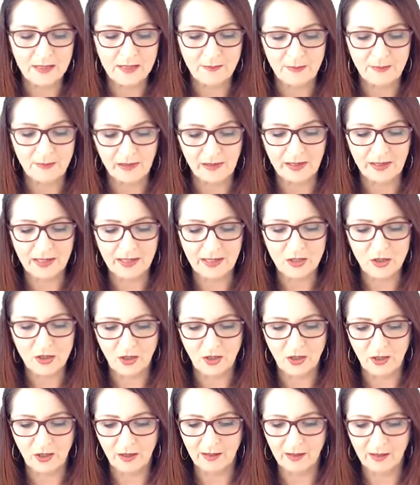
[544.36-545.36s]
billion
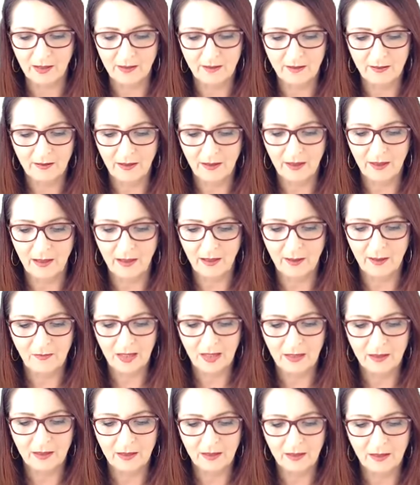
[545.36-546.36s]
a
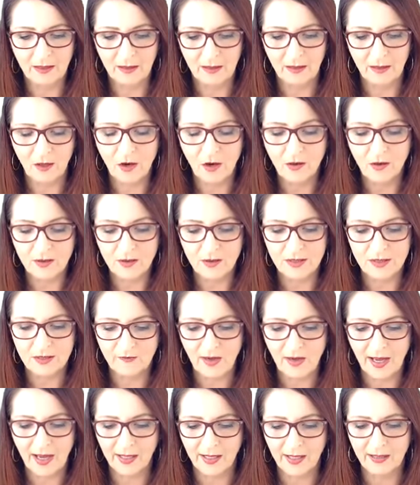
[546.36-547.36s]
cost for
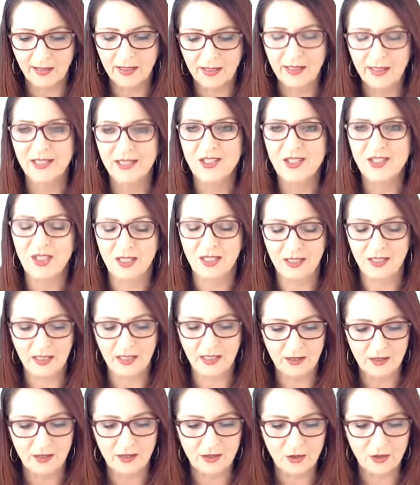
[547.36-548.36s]
ADHD in
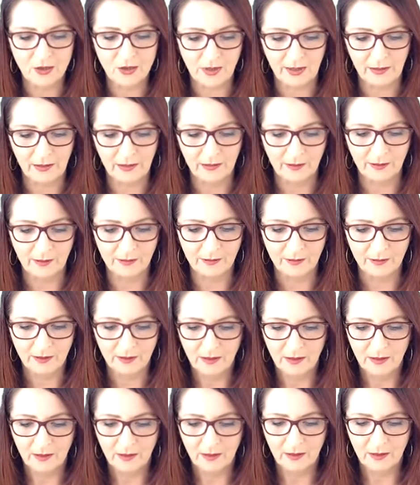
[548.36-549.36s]
Australia.
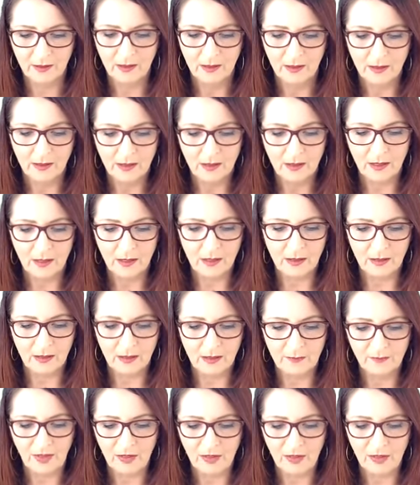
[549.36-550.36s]

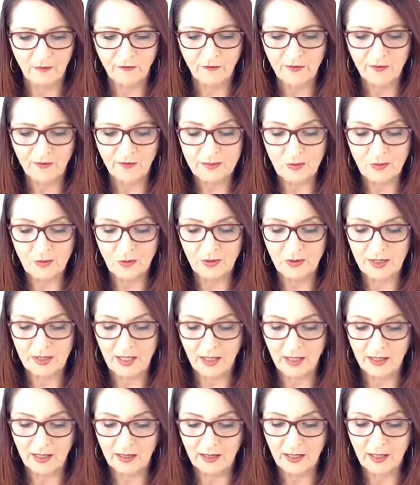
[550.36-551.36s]
It affects more than
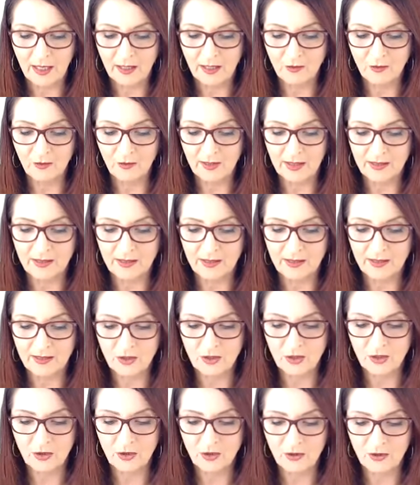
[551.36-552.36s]
800,000
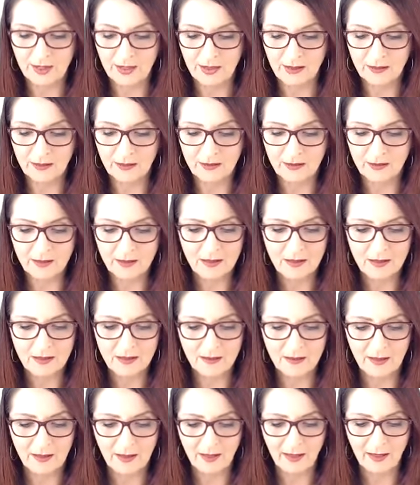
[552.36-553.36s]
Australians,
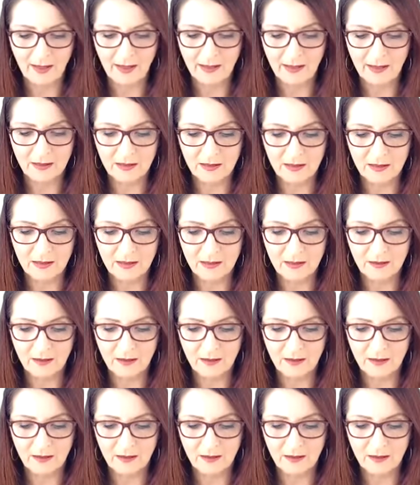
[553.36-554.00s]
and